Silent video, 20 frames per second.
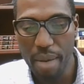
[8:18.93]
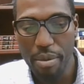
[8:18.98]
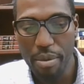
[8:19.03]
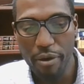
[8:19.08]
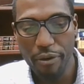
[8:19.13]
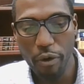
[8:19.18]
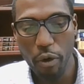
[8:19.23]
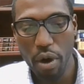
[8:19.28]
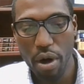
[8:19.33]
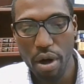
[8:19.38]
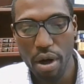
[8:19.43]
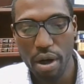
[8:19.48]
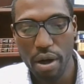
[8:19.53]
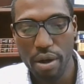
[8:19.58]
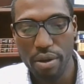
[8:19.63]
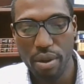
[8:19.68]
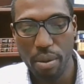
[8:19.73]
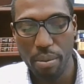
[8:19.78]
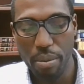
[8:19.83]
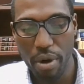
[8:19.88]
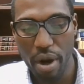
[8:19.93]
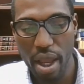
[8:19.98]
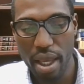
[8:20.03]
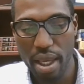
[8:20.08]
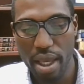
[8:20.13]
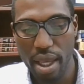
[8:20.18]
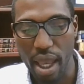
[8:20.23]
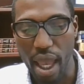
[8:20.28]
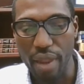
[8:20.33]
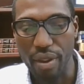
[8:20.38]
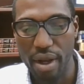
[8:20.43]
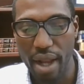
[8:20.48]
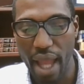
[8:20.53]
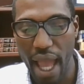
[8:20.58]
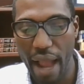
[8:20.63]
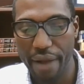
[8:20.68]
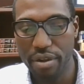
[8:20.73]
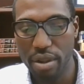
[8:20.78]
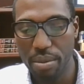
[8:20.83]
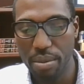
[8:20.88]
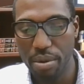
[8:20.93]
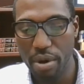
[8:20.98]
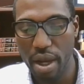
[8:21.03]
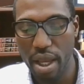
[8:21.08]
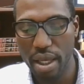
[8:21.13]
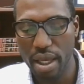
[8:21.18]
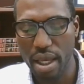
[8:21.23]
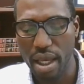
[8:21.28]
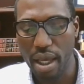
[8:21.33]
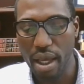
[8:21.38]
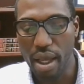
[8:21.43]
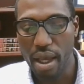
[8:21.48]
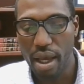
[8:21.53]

before the break and then after the break.